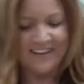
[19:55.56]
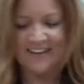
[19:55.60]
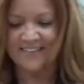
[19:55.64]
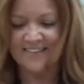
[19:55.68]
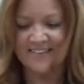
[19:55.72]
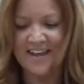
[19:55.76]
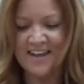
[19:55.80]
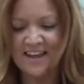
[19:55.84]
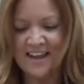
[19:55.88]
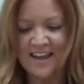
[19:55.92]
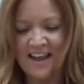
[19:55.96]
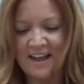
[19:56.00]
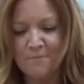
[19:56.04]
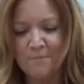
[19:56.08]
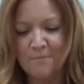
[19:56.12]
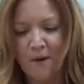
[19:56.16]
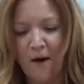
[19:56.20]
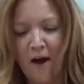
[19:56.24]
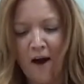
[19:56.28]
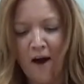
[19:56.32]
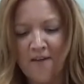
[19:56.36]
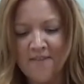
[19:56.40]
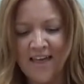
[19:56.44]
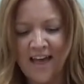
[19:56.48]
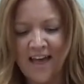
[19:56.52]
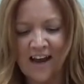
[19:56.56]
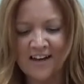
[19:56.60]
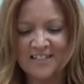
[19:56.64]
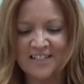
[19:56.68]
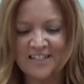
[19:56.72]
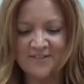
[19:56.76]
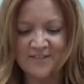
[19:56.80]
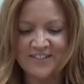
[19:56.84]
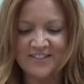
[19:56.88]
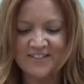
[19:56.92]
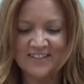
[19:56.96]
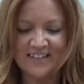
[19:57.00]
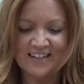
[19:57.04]
taking part in the
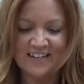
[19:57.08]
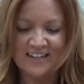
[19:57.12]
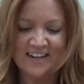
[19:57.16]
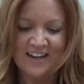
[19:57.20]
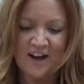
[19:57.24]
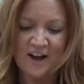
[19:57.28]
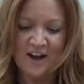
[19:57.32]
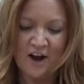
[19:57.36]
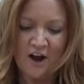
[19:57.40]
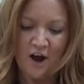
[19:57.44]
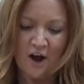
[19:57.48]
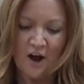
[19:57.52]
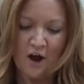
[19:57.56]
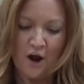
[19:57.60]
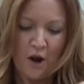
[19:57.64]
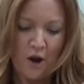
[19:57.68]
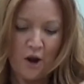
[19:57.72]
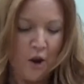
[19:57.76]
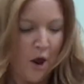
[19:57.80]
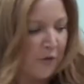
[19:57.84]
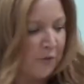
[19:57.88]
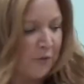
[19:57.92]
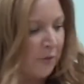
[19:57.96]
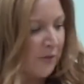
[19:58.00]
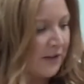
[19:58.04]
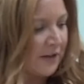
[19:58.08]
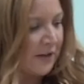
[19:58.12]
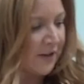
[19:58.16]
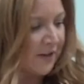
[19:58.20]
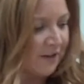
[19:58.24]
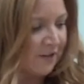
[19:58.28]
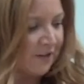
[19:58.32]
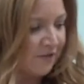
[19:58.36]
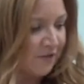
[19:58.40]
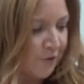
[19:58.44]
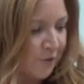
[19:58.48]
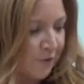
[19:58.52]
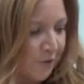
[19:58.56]
activity knows what they're
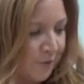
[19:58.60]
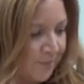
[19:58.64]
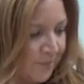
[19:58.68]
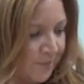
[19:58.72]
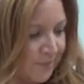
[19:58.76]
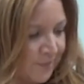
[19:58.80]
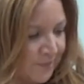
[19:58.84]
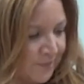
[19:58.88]
looking for.